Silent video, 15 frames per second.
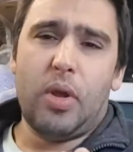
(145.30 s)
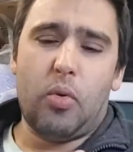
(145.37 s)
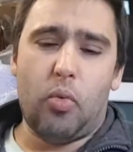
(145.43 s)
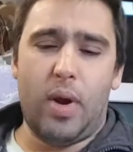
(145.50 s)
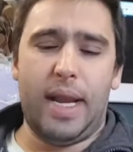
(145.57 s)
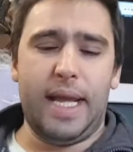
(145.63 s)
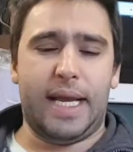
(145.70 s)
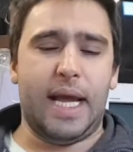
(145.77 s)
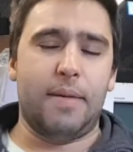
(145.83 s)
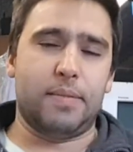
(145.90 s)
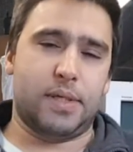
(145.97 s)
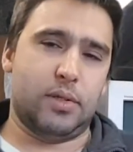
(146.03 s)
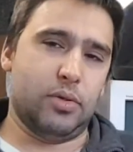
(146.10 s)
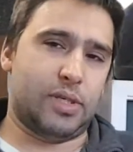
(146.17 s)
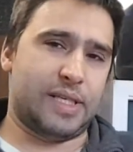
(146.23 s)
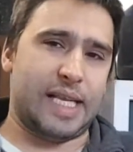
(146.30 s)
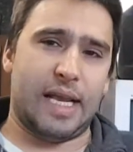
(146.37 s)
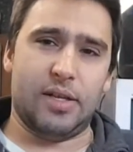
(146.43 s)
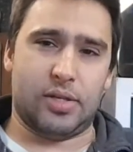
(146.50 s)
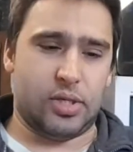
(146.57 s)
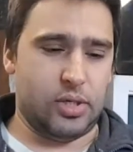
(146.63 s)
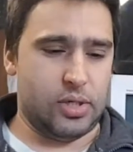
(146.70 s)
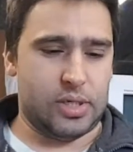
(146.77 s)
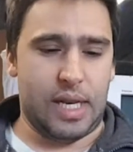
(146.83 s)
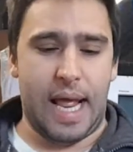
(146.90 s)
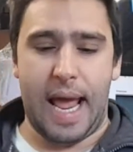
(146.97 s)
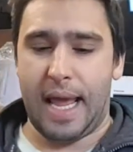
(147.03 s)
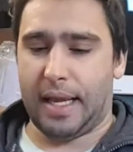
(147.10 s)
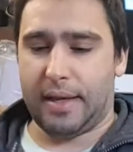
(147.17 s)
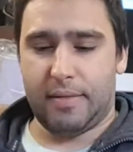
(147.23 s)
when it comes to sensors
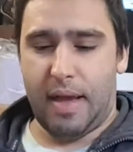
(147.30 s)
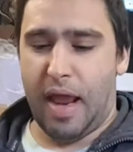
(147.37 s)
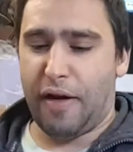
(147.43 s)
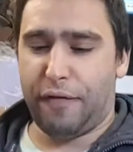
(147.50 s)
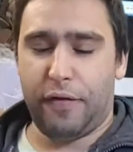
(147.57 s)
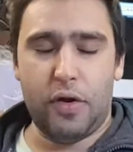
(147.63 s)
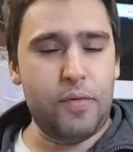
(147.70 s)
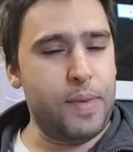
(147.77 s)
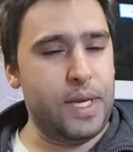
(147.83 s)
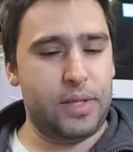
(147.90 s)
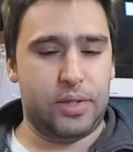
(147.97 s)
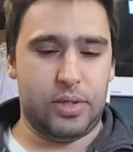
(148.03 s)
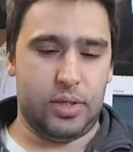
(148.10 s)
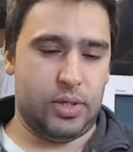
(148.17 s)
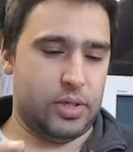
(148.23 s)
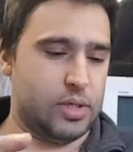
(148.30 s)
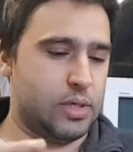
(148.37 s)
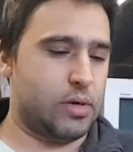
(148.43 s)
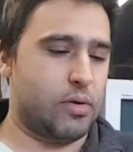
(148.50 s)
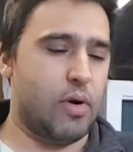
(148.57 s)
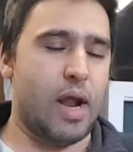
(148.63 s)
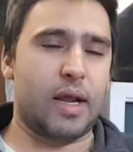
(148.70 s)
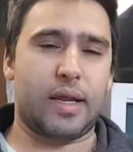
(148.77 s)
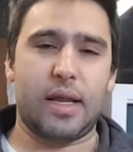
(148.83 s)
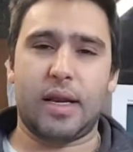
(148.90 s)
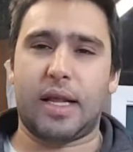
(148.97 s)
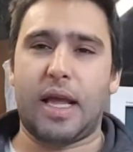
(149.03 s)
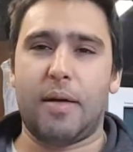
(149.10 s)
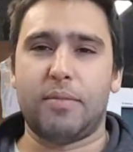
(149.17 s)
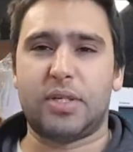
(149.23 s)
like airflow meters, crank
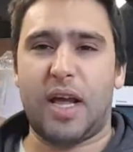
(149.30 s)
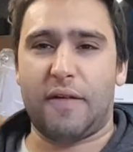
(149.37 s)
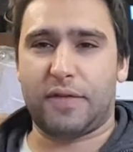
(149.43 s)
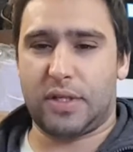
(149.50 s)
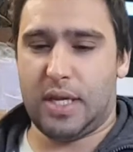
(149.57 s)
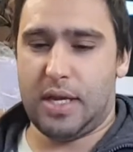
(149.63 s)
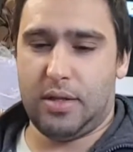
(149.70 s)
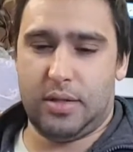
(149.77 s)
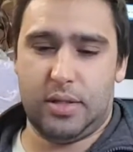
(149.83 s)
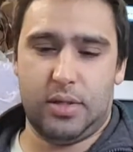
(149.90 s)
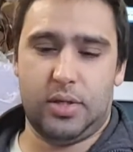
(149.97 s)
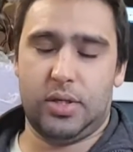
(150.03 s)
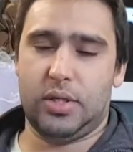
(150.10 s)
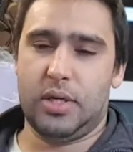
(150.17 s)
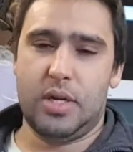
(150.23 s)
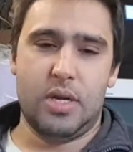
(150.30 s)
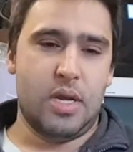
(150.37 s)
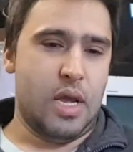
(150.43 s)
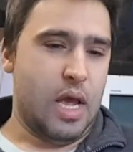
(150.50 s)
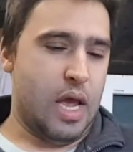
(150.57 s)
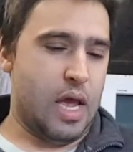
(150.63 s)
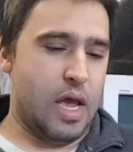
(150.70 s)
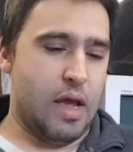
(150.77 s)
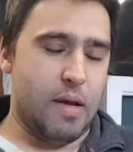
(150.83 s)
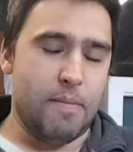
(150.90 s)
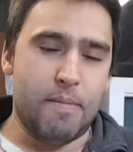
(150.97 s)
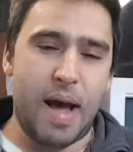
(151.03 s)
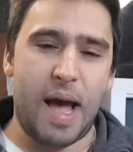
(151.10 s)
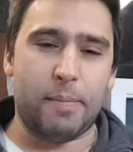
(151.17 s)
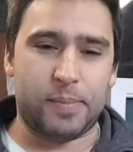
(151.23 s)
and camshaft sensors,
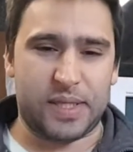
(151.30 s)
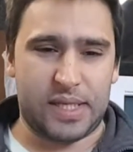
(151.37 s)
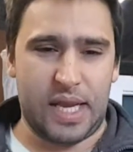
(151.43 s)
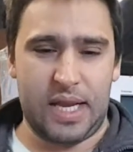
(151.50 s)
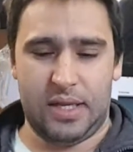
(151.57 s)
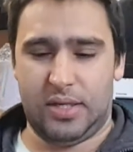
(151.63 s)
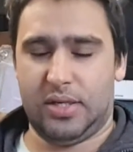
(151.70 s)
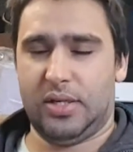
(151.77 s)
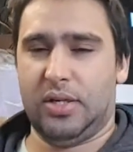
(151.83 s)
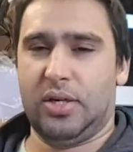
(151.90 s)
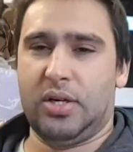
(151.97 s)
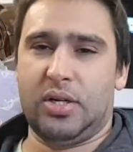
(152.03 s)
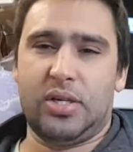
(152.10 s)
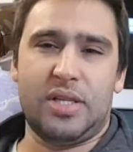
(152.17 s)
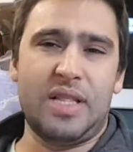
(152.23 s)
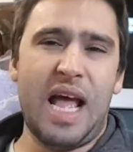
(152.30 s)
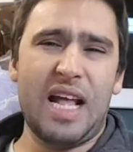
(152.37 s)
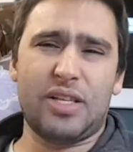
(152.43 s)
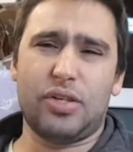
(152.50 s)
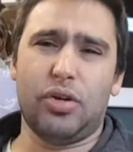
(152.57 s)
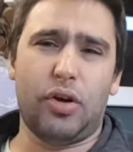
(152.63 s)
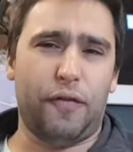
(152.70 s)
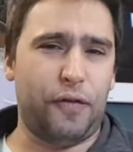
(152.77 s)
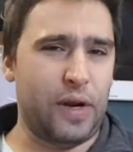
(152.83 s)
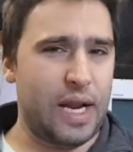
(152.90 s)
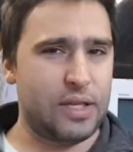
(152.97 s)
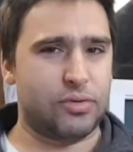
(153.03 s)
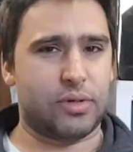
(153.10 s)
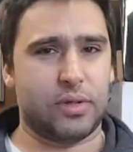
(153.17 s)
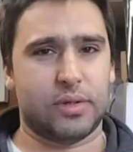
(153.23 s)
map sensors, that sort of
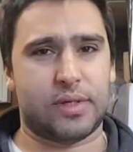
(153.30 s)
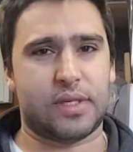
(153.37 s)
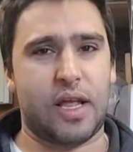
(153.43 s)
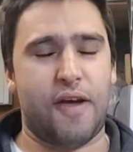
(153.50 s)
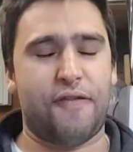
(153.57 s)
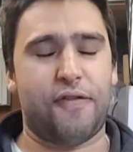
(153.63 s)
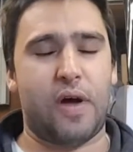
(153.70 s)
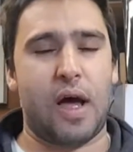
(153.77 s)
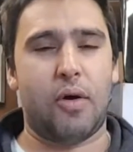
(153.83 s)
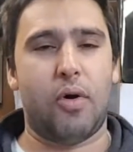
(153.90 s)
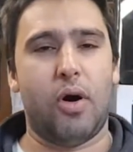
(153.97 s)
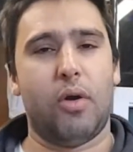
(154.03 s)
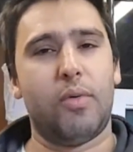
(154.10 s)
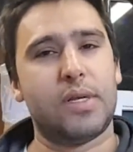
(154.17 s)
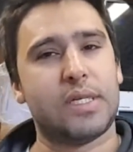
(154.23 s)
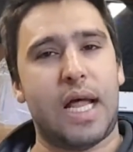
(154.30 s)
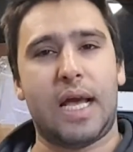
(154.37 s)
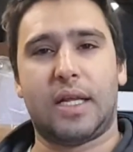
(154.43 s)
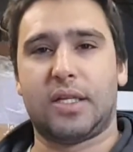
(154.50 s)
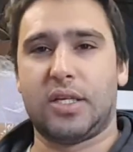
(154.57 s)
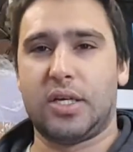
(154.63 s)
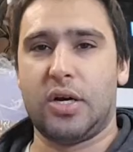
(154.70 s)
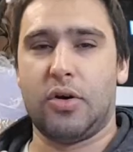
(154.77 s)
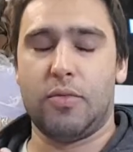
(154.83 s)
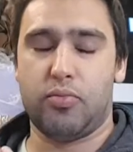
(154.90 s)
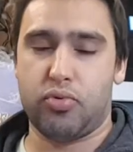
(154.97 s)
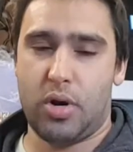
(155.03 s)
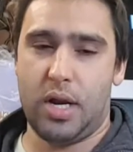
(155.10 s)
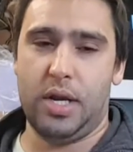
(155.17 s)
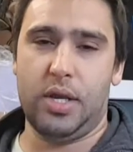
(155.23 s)
electrical stuff, I always like to go
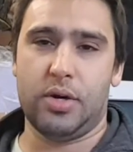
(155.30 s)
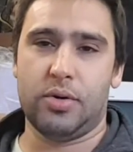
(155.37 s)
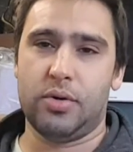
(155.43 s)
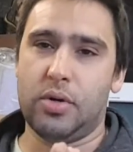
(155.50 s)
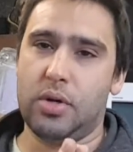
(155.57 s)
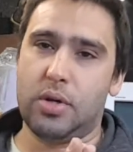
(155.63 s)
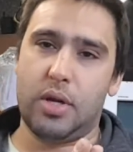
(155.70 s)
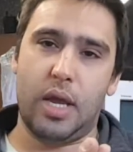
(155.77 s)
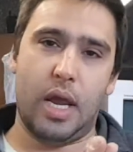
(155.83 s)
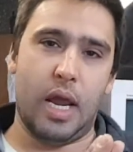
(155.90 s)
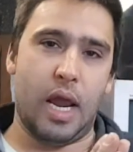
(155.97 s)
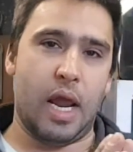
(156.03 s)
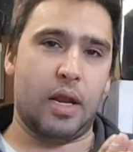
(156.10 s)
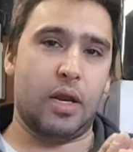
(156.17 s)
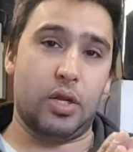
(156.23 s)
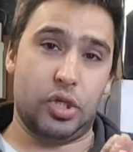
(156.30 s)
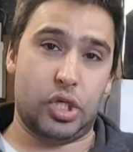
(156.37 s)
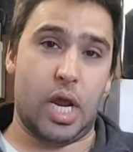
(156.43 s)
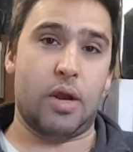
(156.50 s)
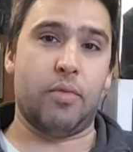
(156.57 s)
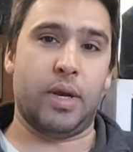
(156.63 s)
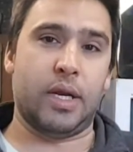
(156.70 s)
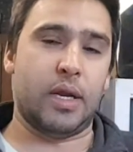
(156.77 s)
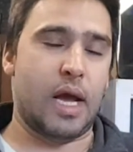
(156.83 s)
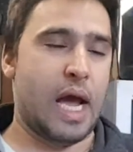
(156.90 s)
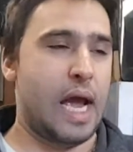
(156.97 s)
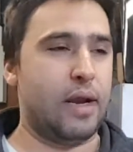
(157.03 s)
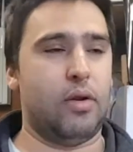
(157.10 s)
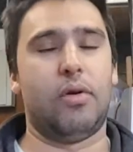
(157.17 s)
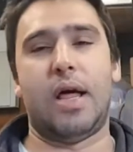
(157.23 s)
brand new and genuine.
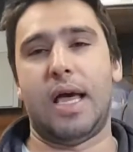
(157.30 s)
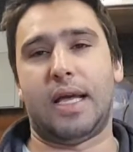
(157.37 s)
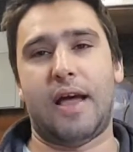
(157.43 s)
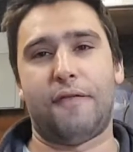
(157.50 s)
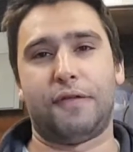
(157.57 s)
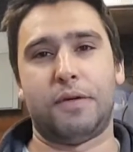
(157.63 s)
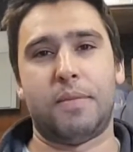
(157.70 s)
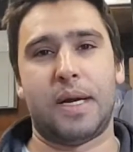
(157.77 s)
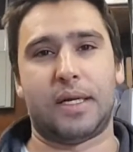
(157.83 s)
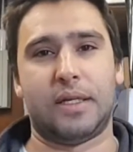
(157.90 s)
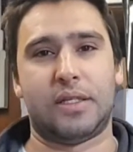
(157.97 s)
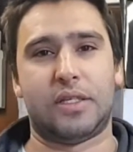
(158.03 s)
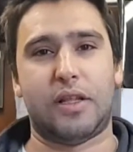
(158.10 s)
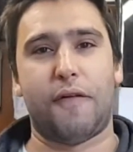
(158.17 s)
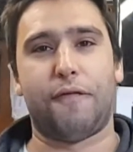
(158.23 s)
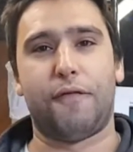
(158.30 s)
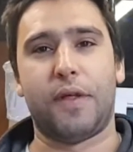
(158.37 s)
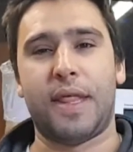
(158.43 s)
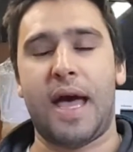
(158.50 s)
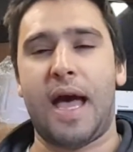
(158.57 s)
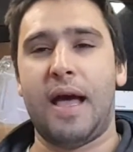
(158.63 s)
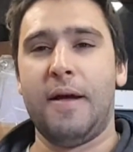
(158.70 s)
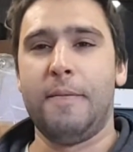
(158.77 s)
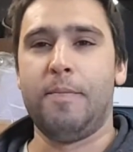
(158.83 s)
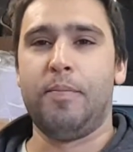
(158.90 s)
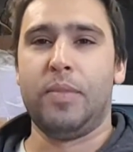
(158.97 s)
I don't like aftermarket stuff for that.